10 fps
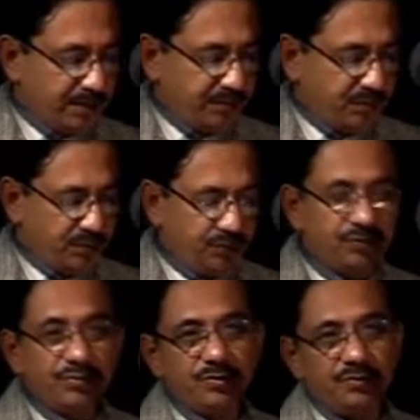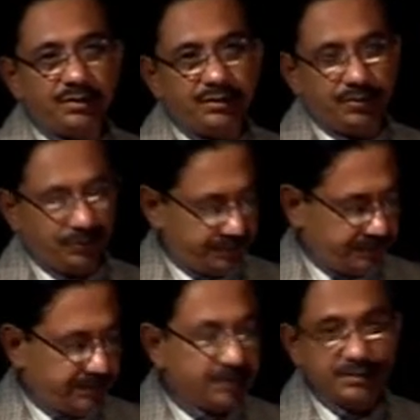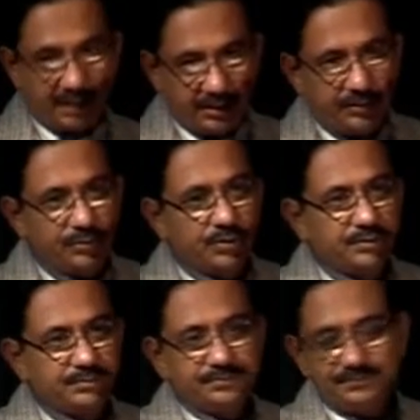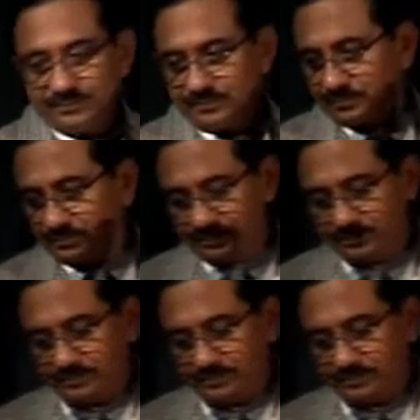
to share my views with you. Thank you all.